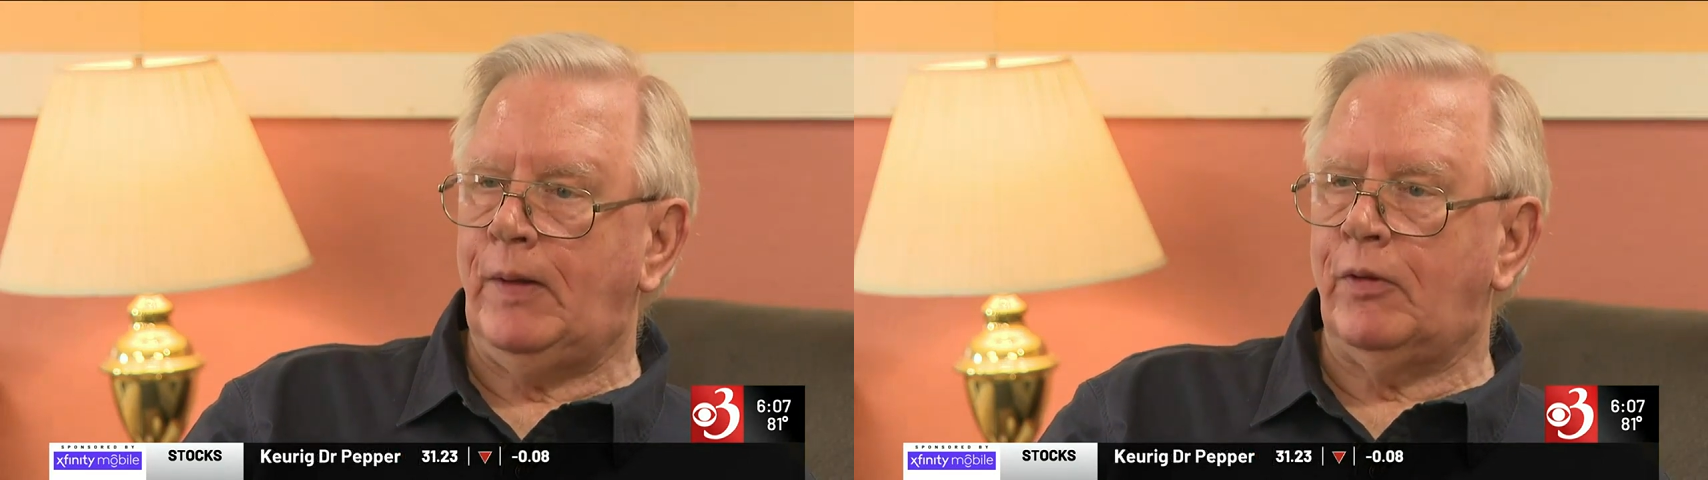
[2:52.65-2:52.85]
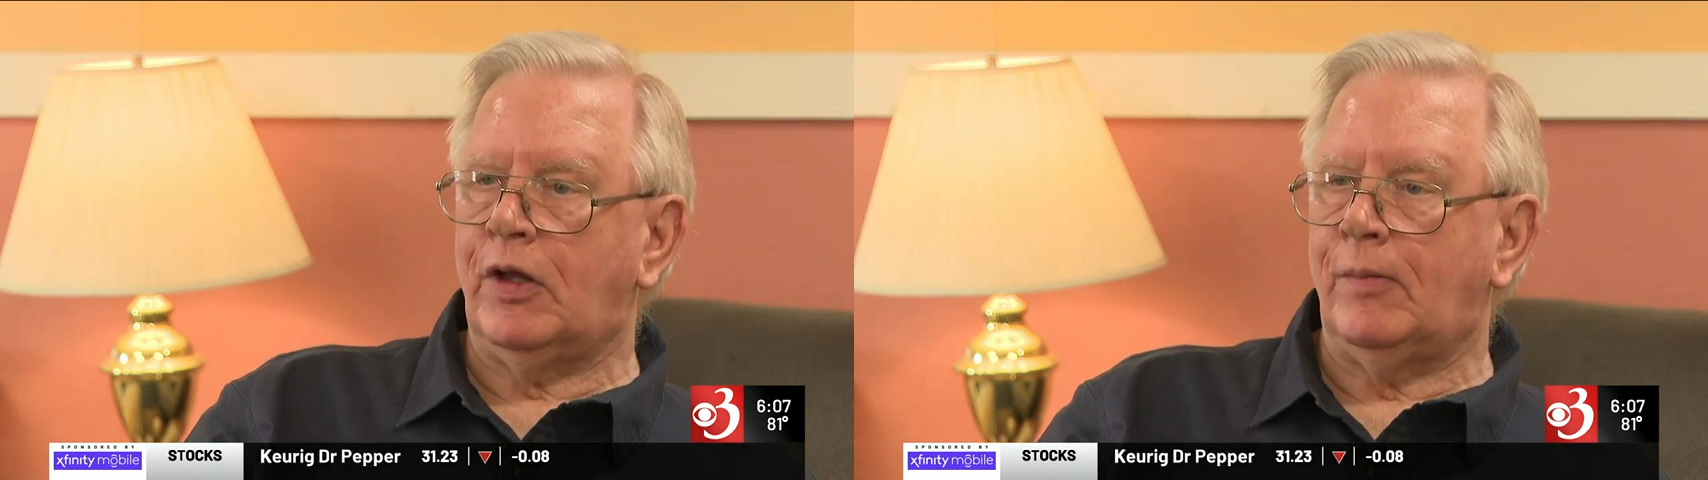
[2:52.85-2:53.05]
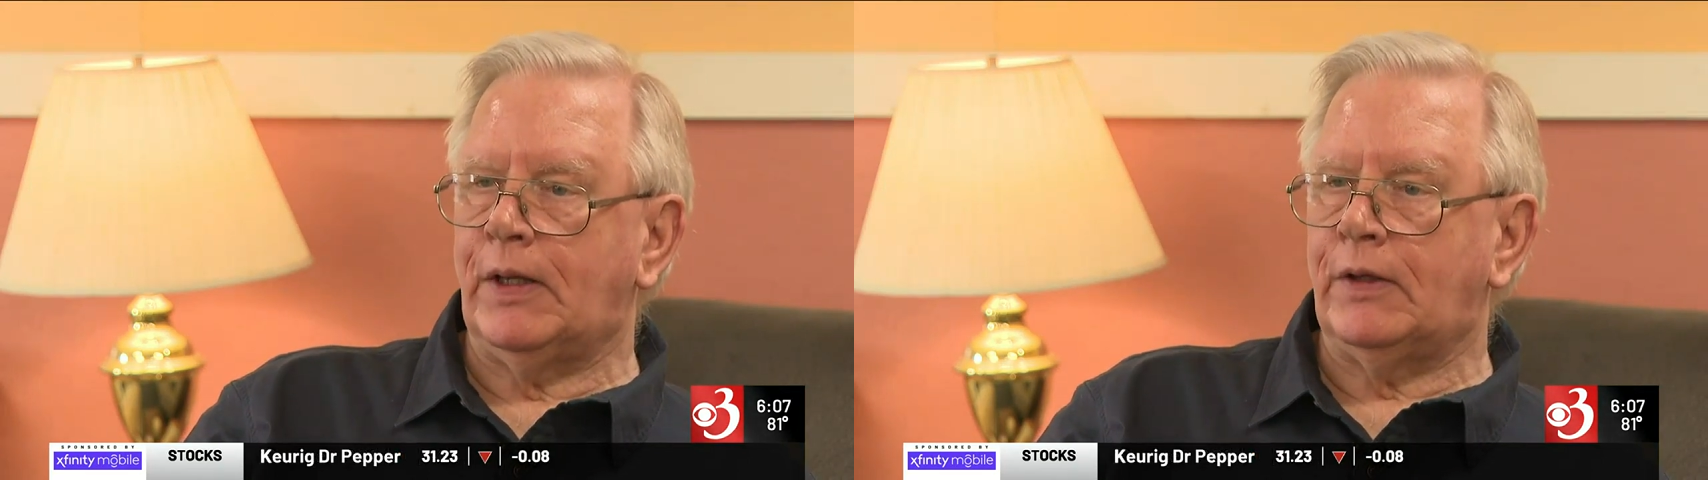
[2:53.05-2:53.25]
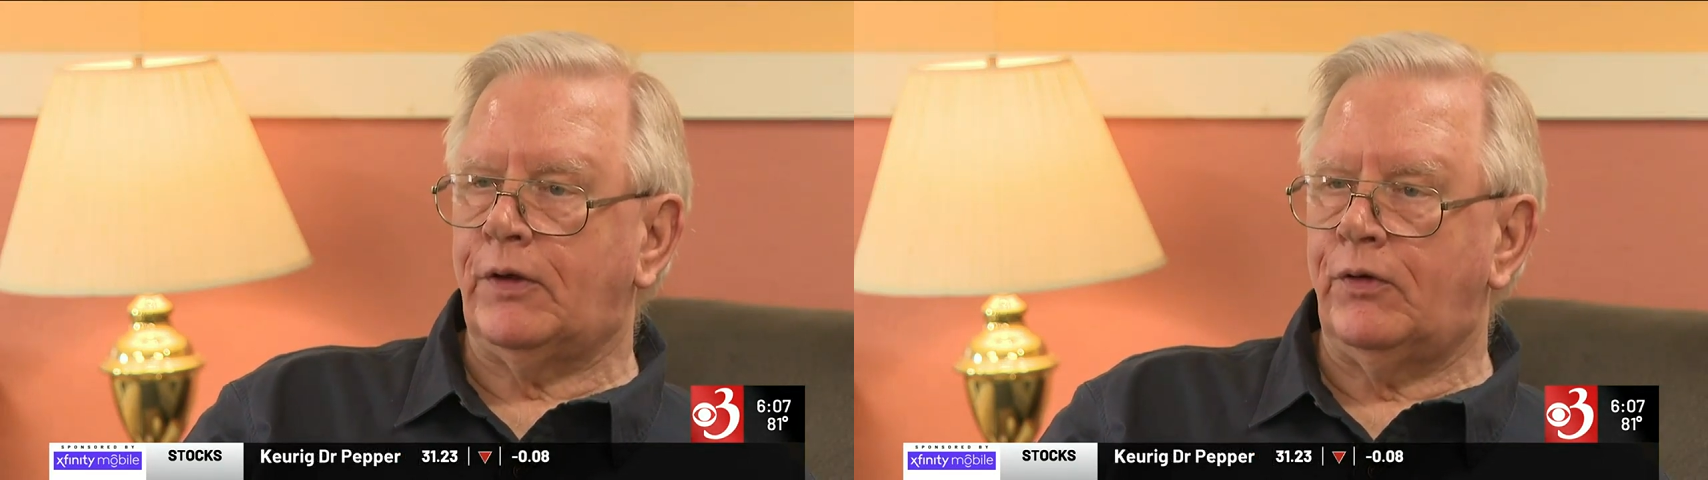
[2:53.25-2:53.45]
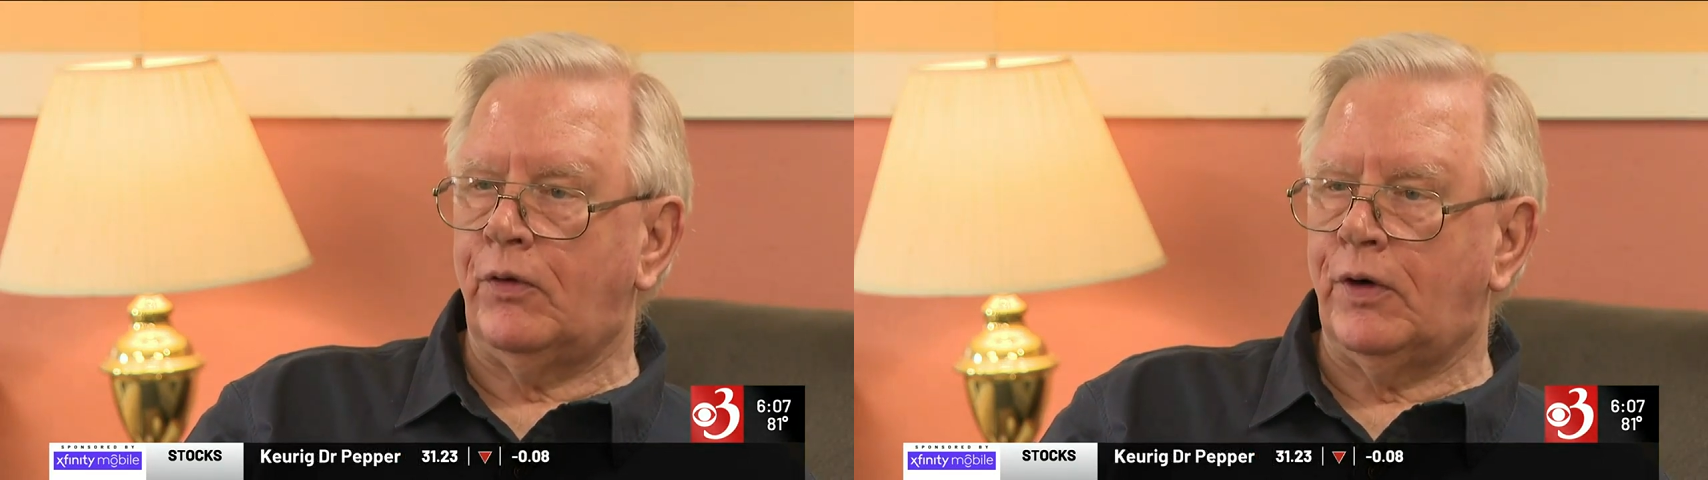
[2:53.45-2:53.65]
people coming in
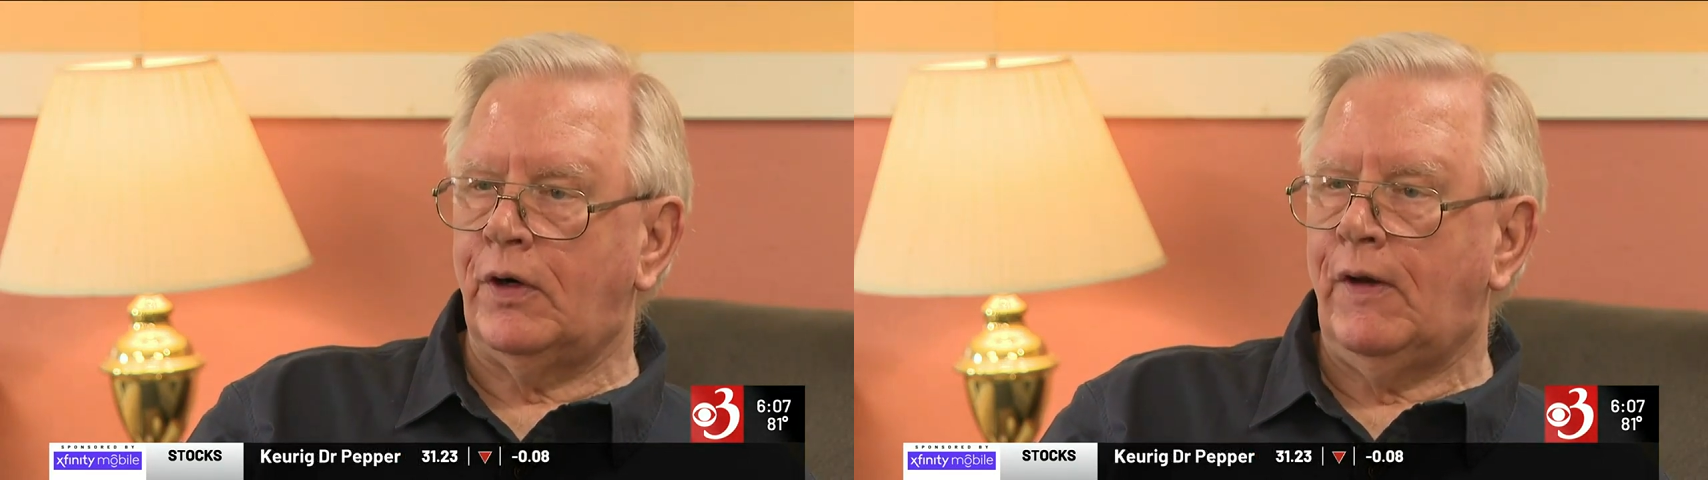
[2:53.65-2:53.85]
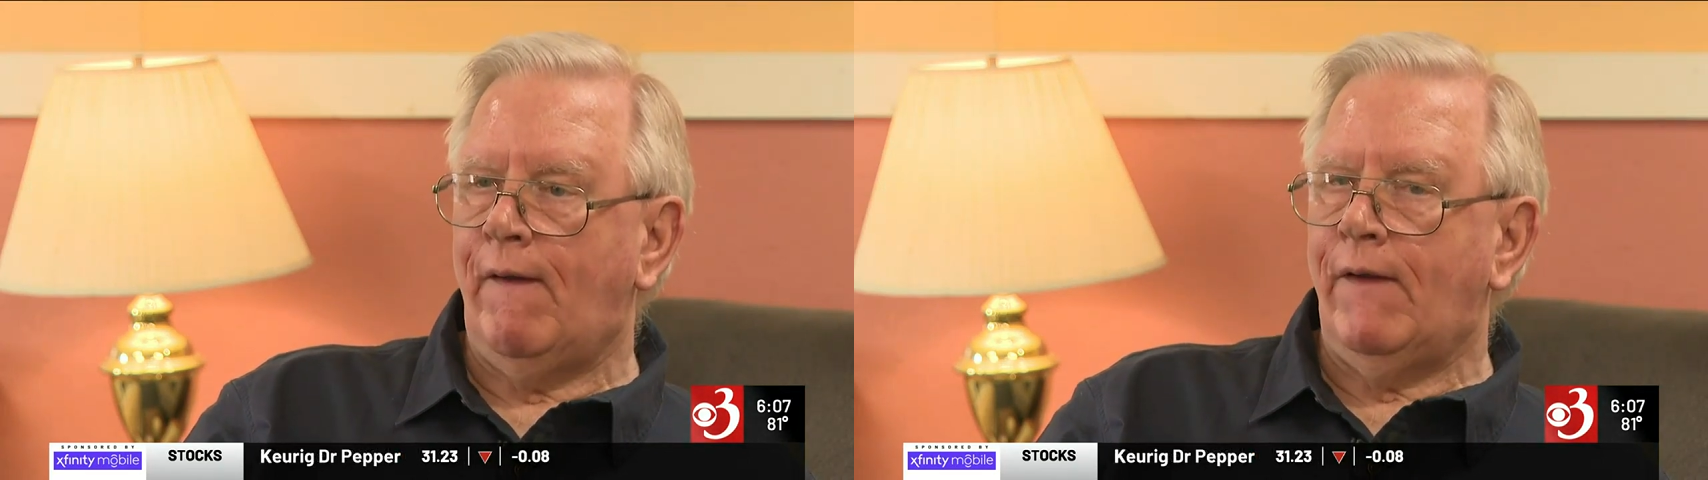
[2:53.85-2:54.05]
the door